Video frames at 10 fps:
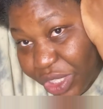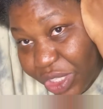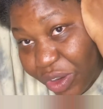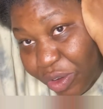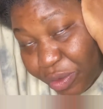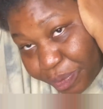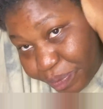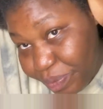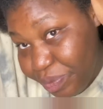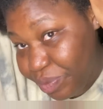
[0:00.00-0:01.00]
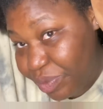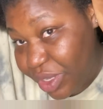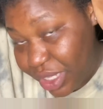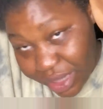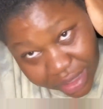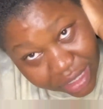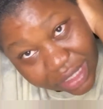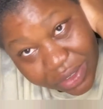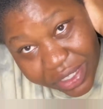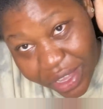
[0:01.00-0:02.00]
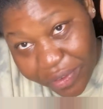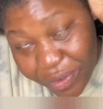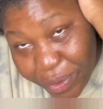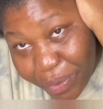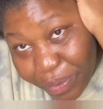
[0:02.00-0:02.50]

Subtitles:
your niece or nephew.